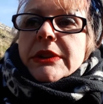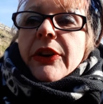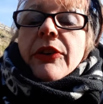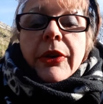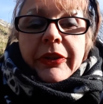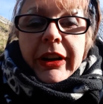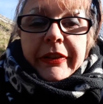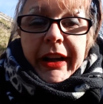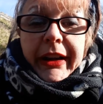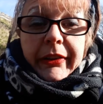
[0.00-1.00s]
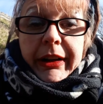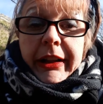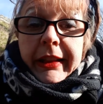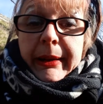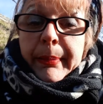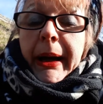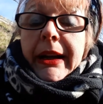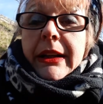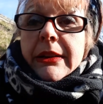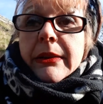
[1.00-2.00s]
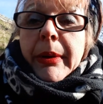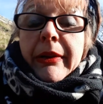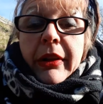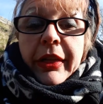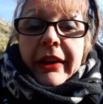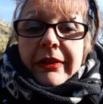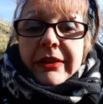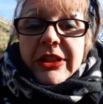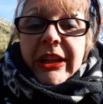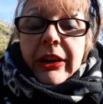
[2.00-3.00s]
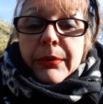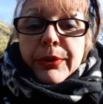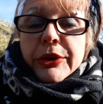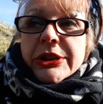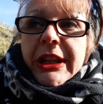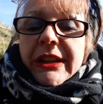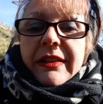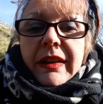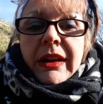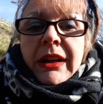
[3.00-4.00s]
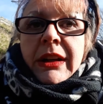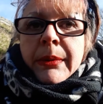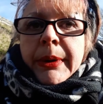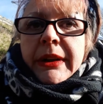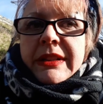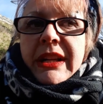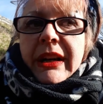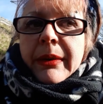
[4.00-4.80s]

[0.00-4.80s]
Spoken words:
don't know if I'll ever hear anything back about the 1,000 Genome Project, but